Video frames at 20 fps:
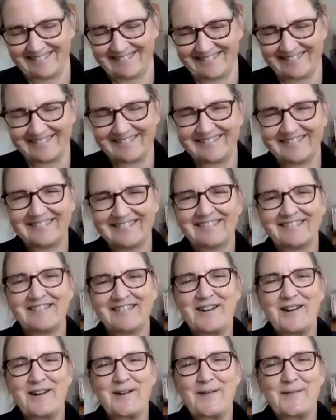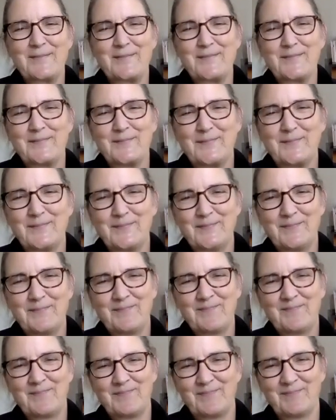
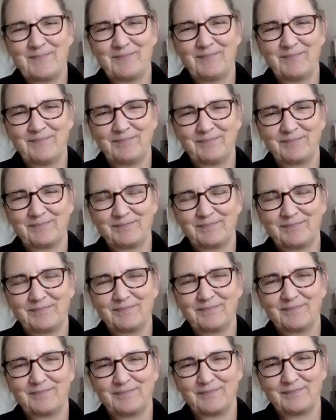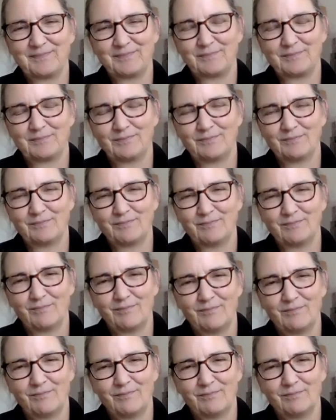
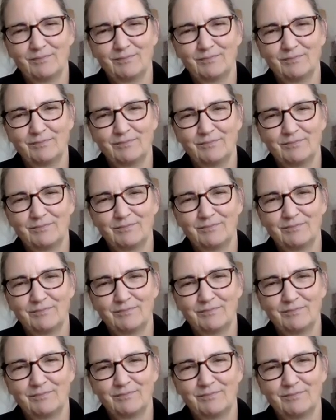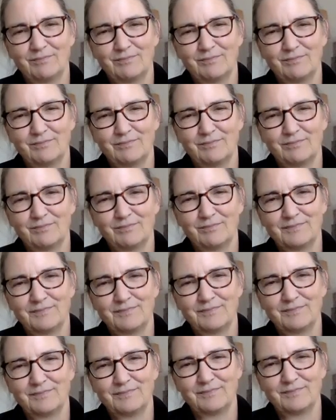
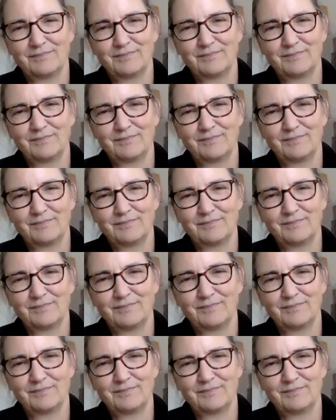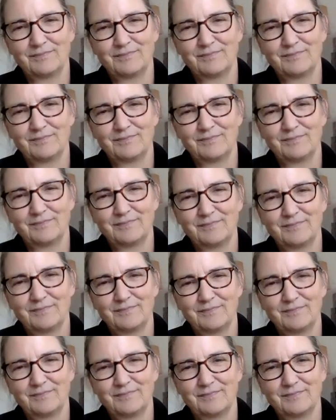(not speaking)